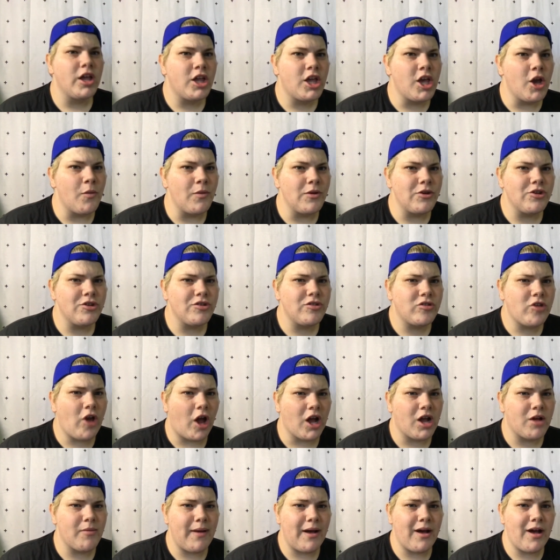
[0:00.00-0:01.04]
Can we just
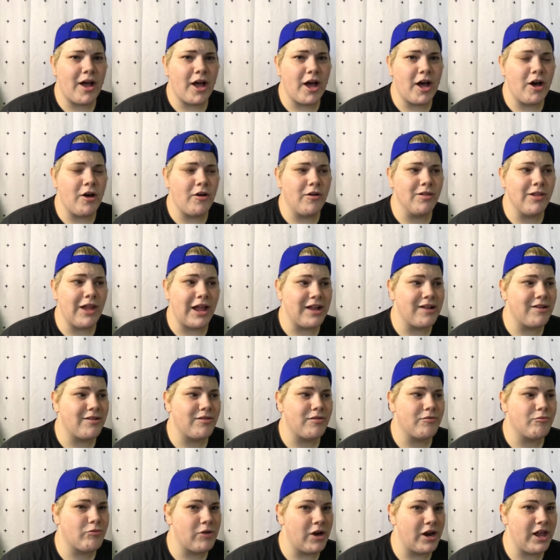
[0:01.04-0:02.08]
talk about how
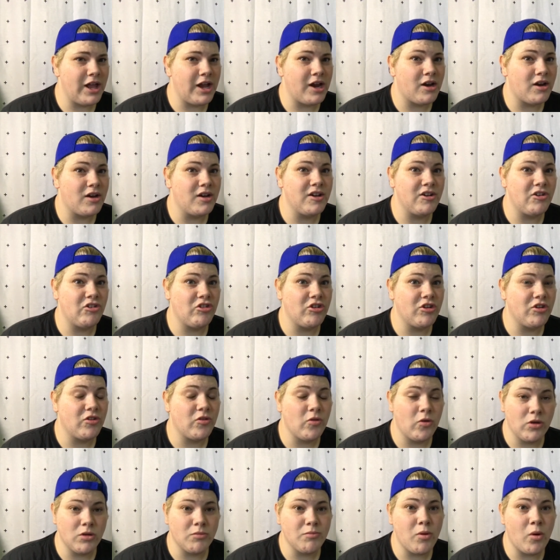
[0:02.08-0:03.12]
Light's red hair is just
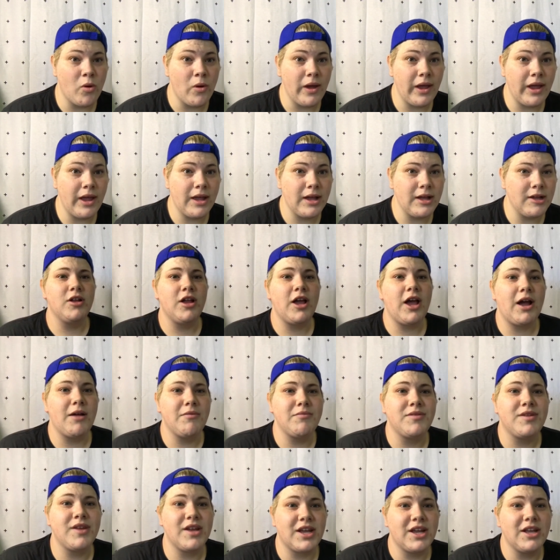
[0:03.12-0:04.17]
on point?
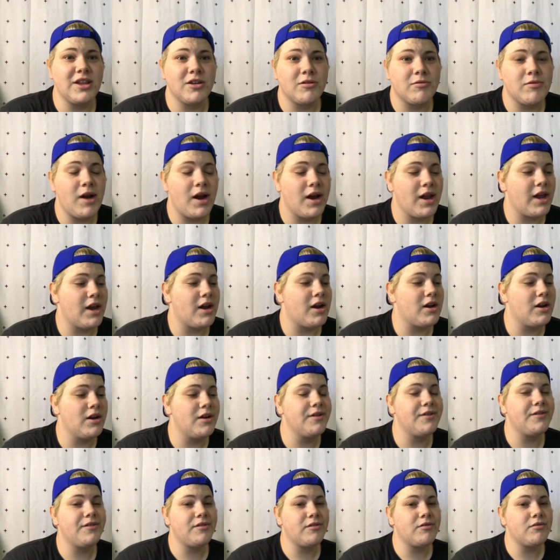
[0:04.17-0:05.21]
I'm digging the red hair.
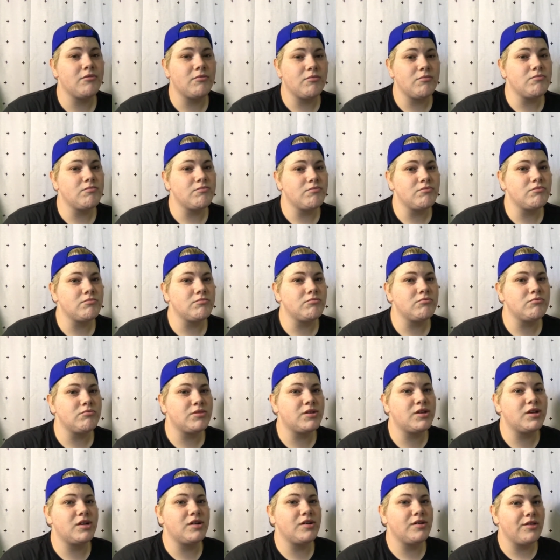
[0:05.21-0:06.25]
It's
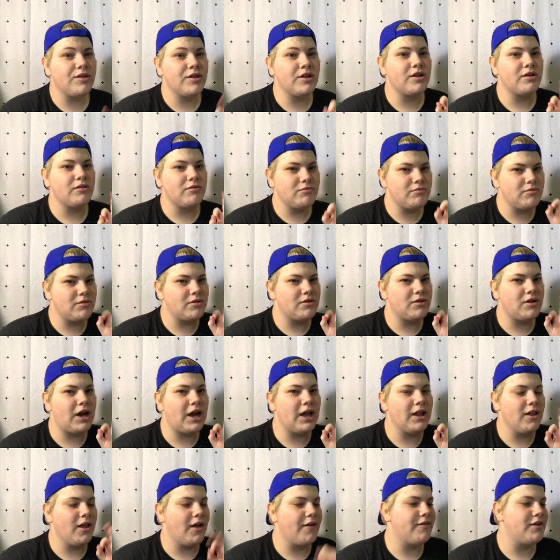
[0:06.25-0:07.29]
seriously,
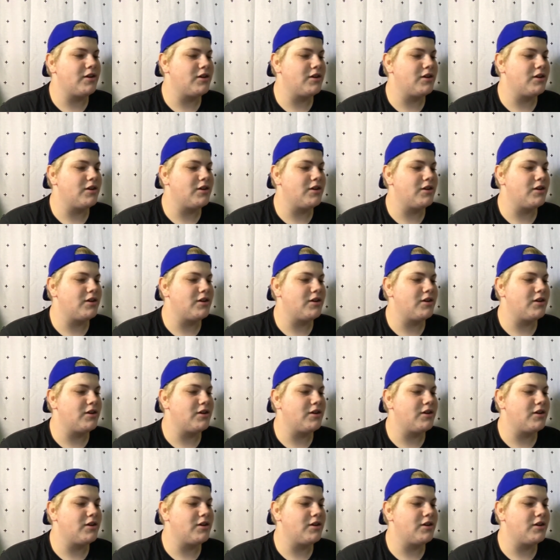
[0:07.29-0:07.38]
I love